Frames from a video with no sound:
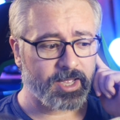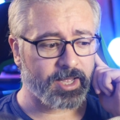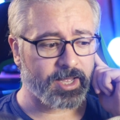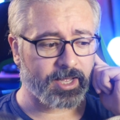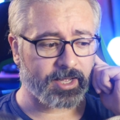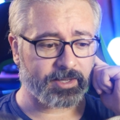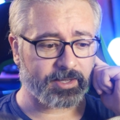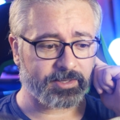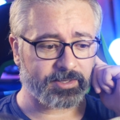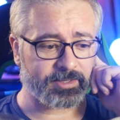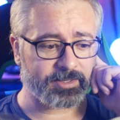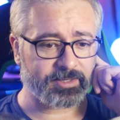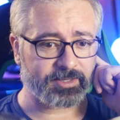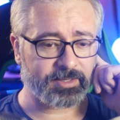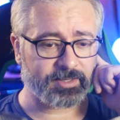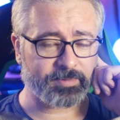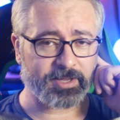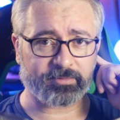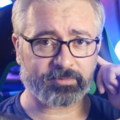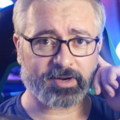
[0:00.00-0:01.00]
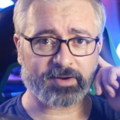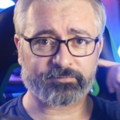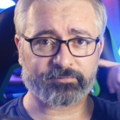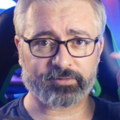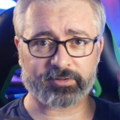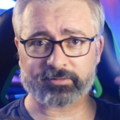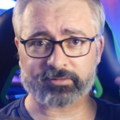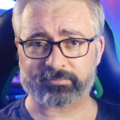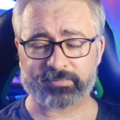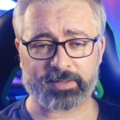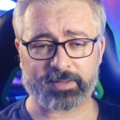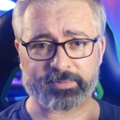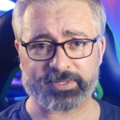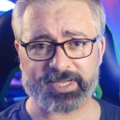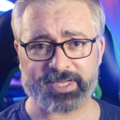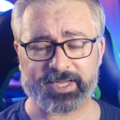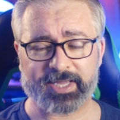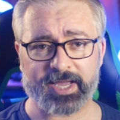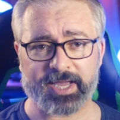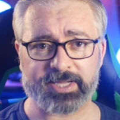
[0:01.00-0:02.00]
They've been around for a couple
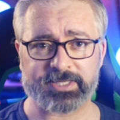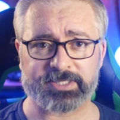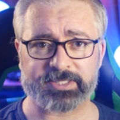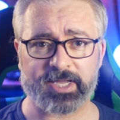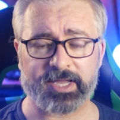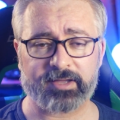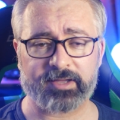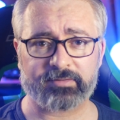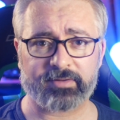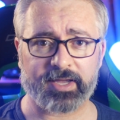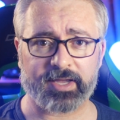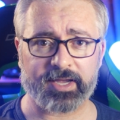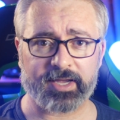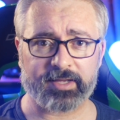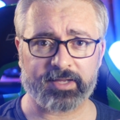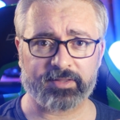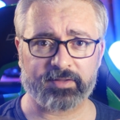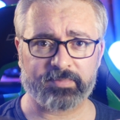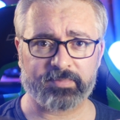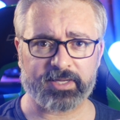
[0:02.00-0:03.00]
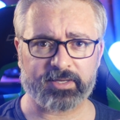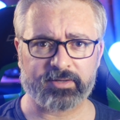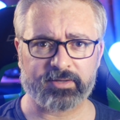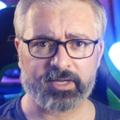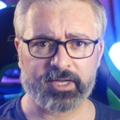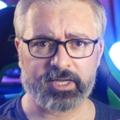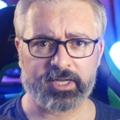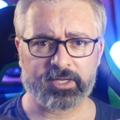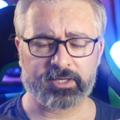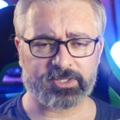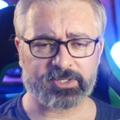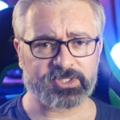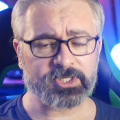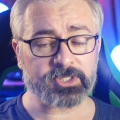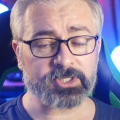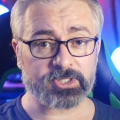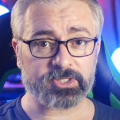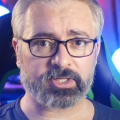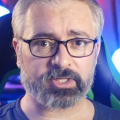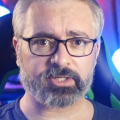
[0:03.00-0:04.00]
of decades now, and they've been
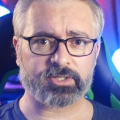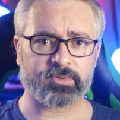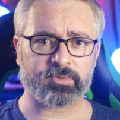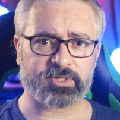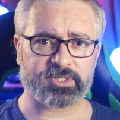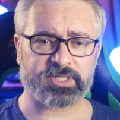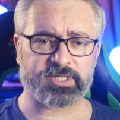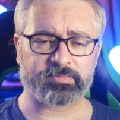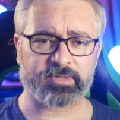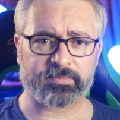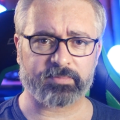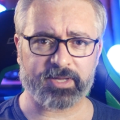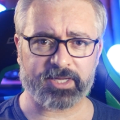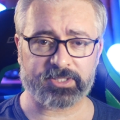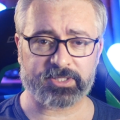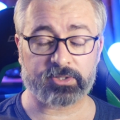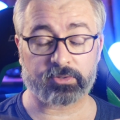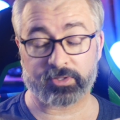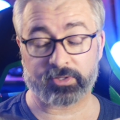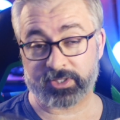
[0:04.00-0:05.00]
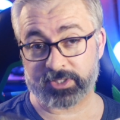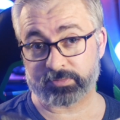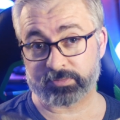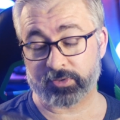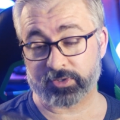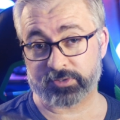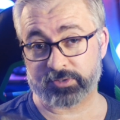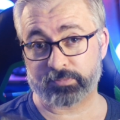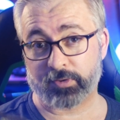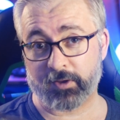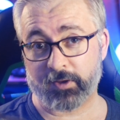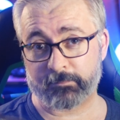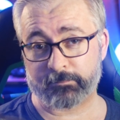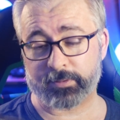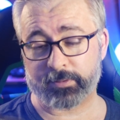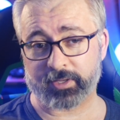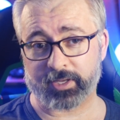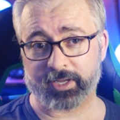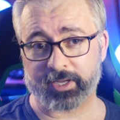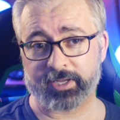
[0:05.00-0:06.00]
consistently doing some of the best, or at least most
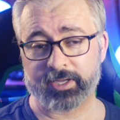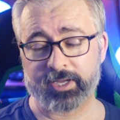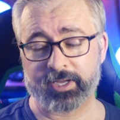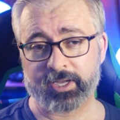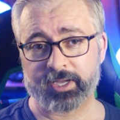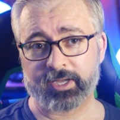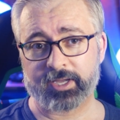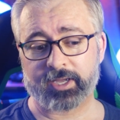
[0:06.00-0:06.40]
popular,